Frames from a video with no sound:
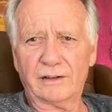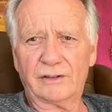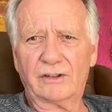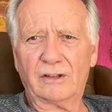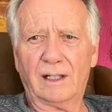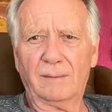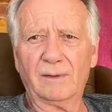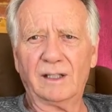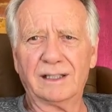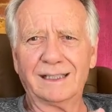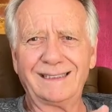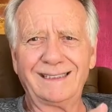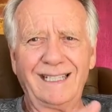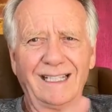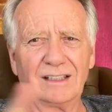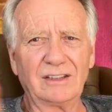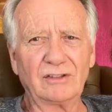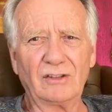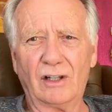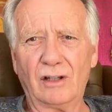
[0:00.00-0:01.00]
So I'm going to
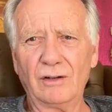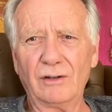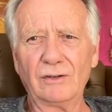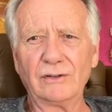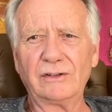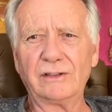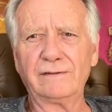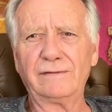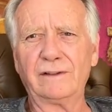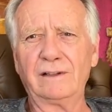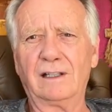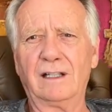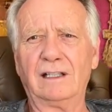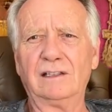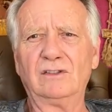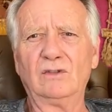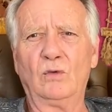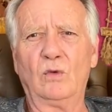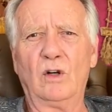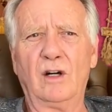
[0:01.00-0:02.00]
test all those different
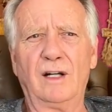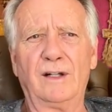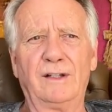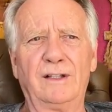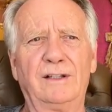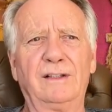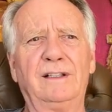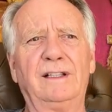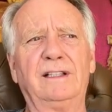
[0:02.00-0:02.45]
kinds of water